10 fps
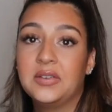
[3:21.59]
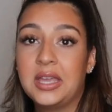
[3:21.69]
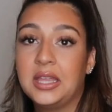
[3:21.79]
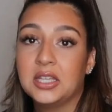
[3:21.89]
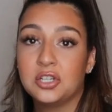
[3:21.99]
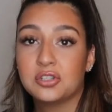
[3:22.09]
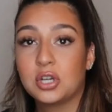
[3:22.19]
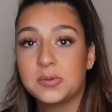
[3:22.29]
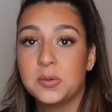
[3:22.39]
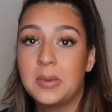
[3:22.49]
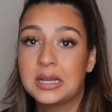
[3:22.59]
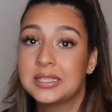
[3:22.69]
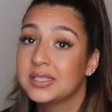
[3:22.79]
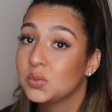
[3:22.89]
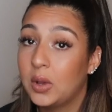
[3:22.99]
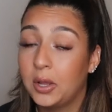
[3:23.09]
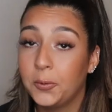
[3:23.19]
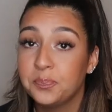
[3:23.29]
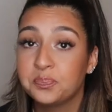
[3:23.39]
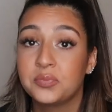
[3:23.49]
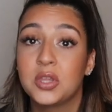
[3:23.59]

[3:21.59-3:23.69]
it in the description box as well.